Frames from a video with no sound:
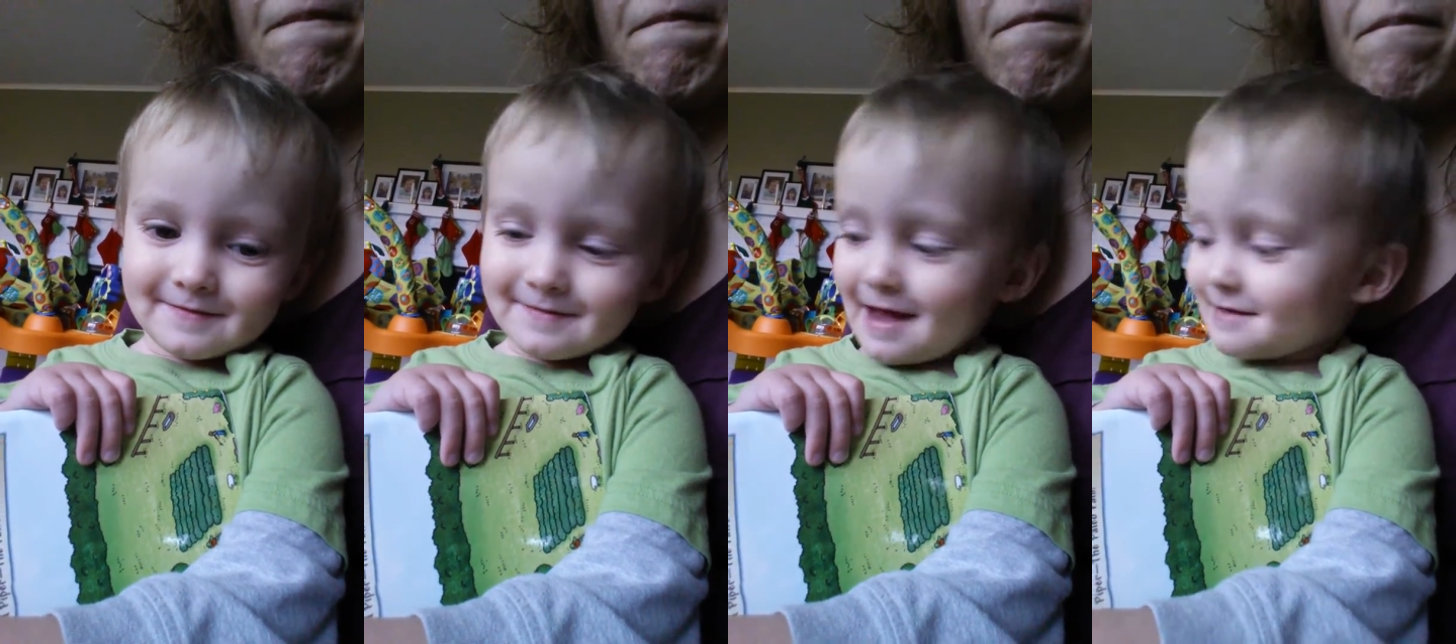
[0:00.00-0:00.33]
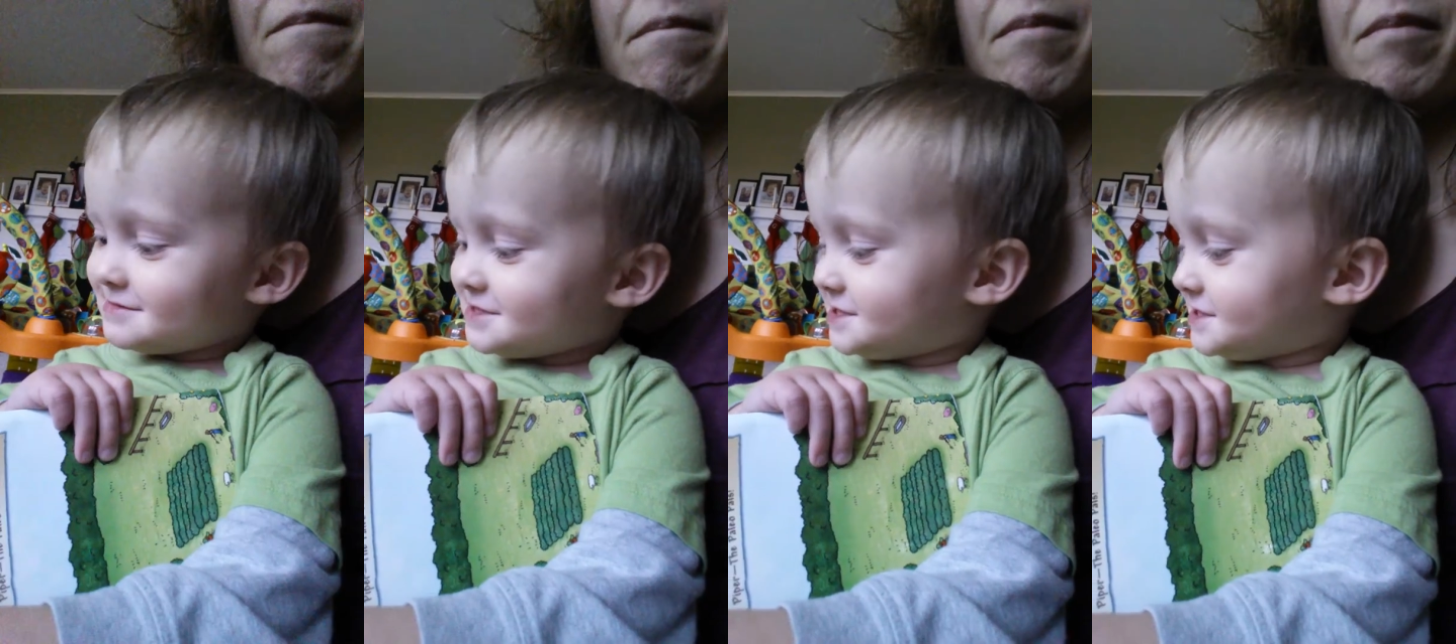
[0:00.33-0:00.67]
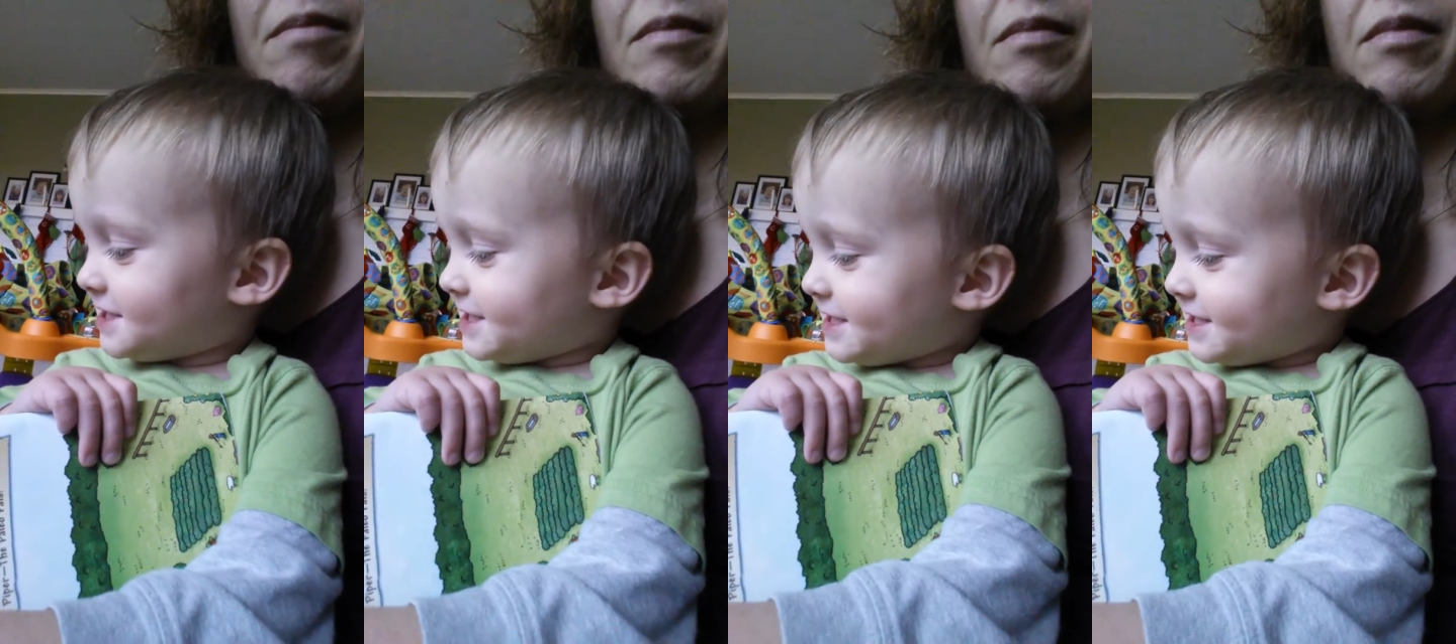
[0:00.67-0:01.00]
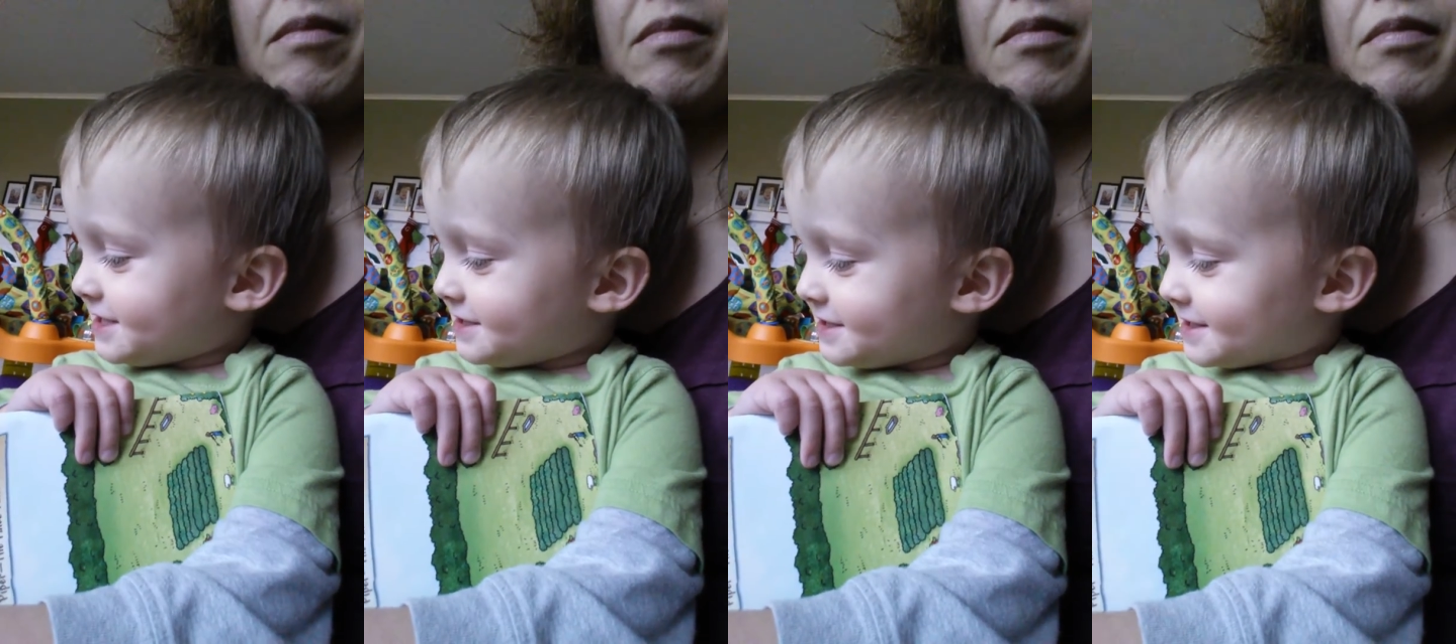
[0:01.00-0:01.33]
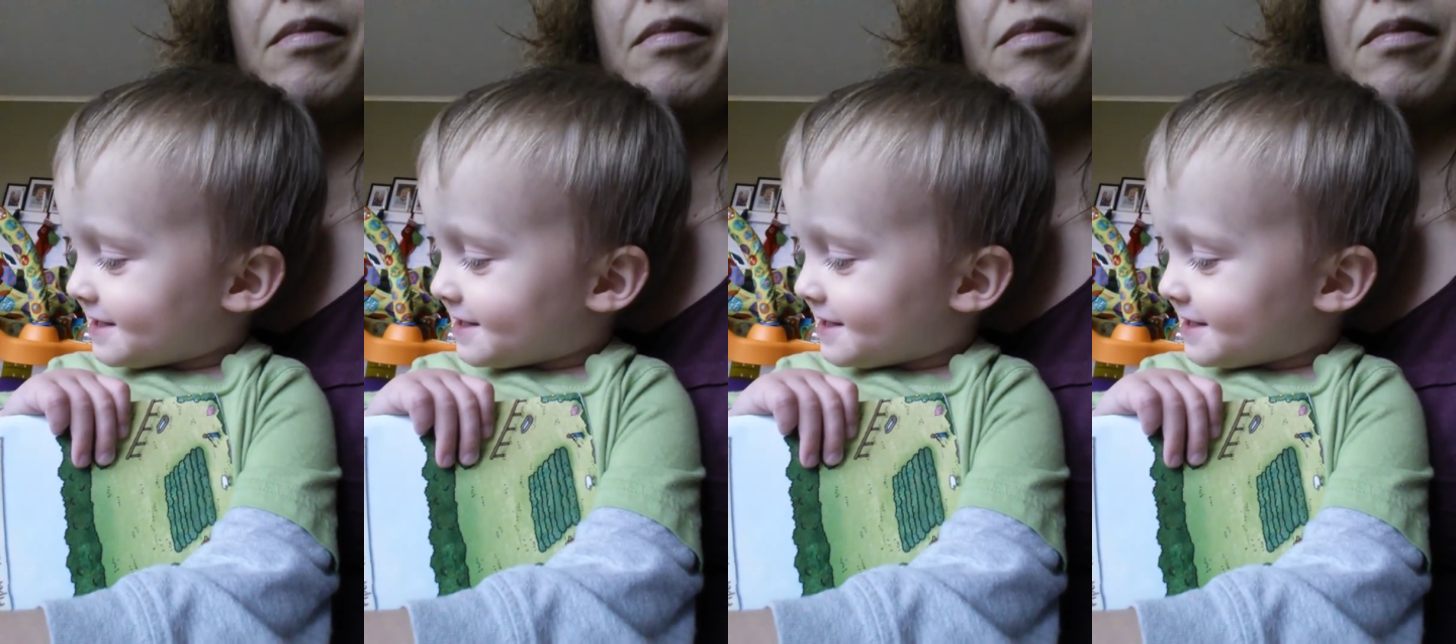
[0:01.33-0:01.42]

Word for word: i